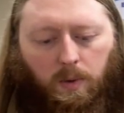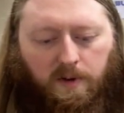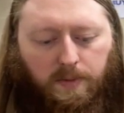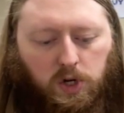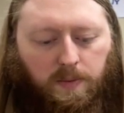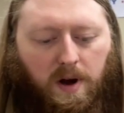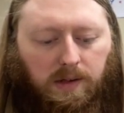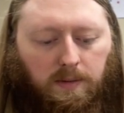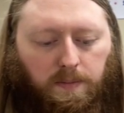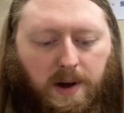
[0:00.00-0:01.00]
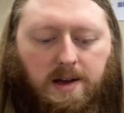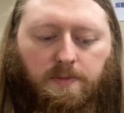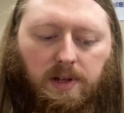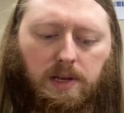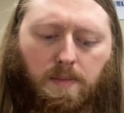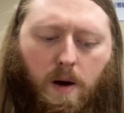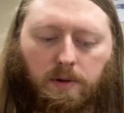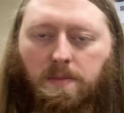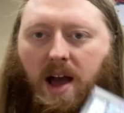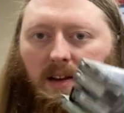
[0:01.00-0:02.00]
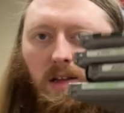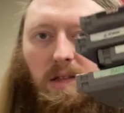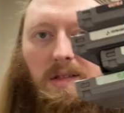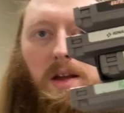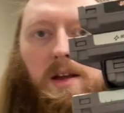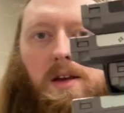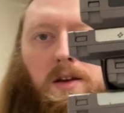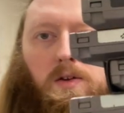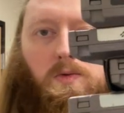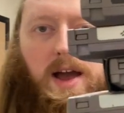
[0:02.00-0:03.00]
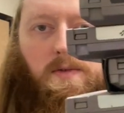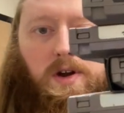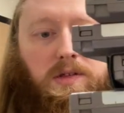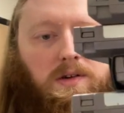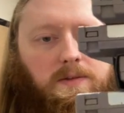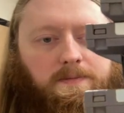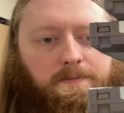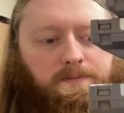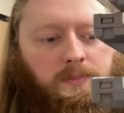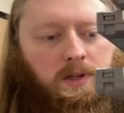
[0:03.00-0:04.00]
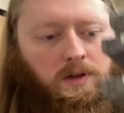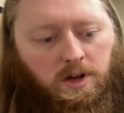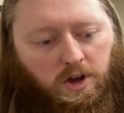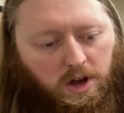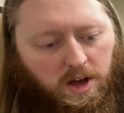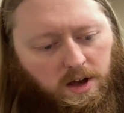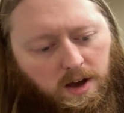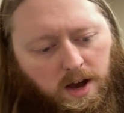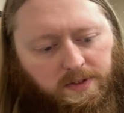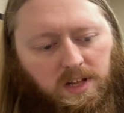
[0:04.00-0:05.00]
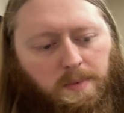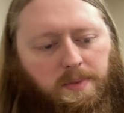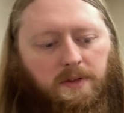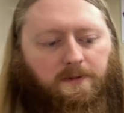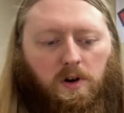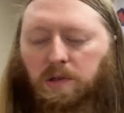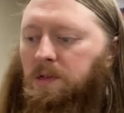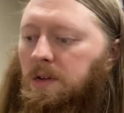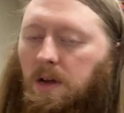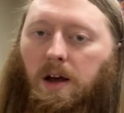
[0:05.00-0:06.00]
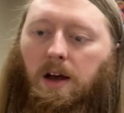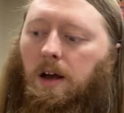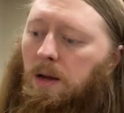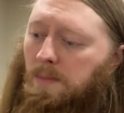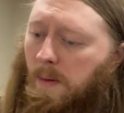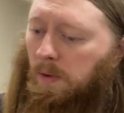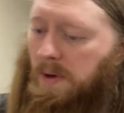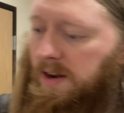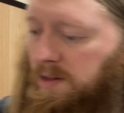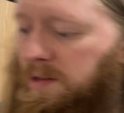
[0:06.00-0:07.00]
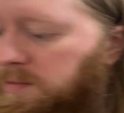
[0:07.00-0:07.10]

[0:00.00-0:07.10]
we have Mission Impossible, Bayou Billy, Marble Madness, and Rad Racer. I think that might be the first uh, Marble Madness